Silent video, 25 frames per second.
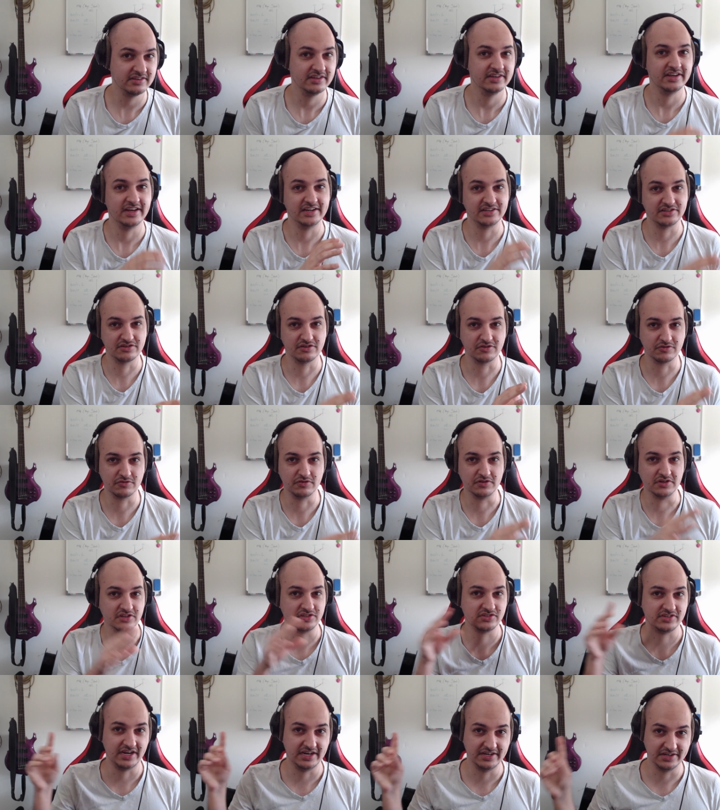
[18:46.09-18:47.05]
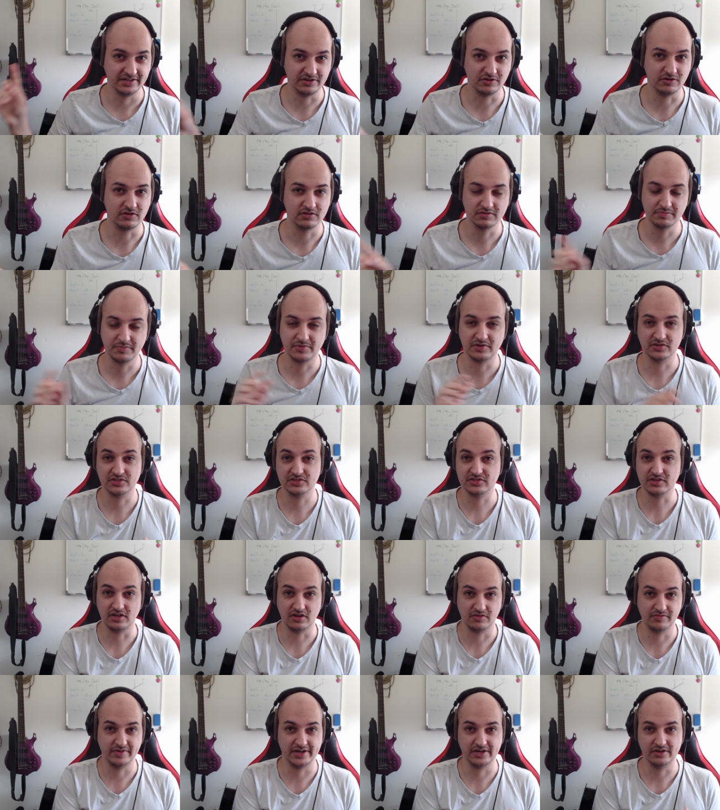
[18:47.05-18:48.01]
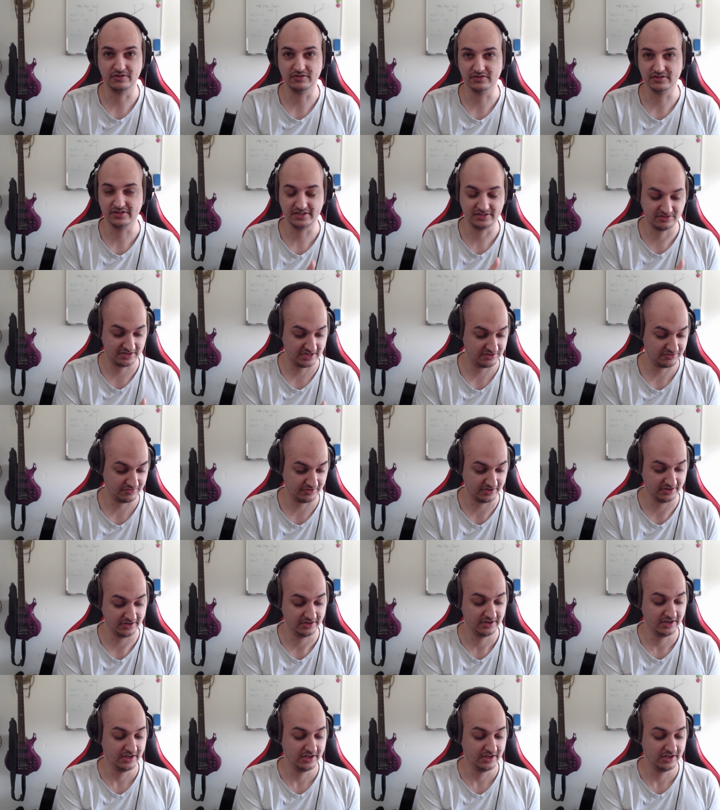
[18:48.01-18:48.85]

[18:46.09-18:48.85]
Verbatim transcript: it's not going to send it on because it's already on, etc.